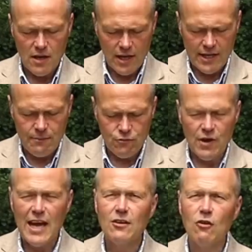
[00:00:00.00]
I keep
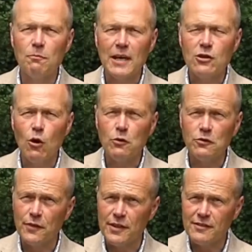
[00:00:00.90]
track of my
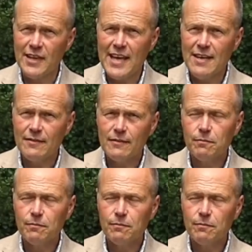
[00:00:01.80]
goals for the day,